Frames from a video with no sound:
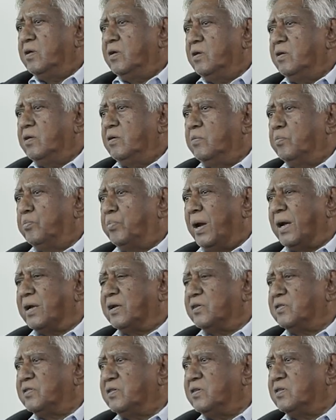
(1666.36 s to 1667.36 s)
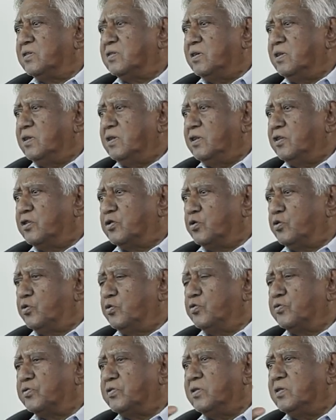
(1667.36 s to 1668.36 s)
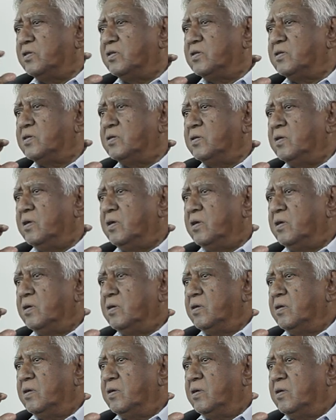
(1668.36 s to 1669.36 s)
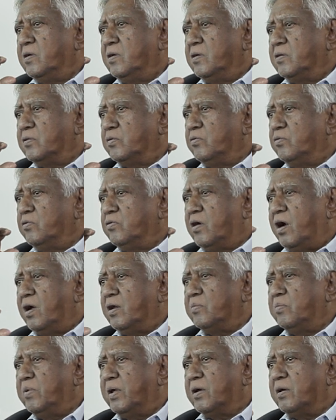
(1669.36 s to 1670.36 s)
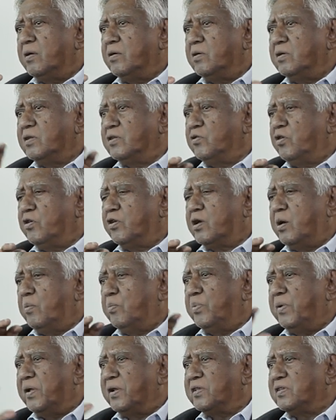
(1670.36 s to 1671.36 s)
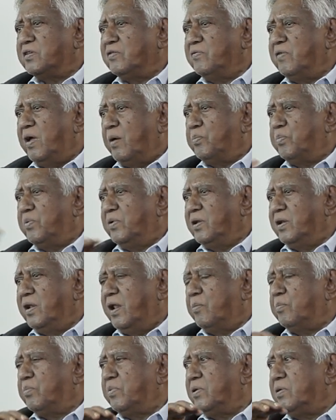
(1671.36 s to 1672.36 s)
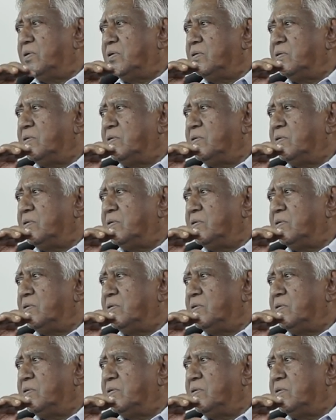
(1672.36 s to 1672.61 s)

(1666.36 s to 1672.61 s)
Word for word: uh, practices and institutions. So you can't make, it's not a comparison of apple and apple.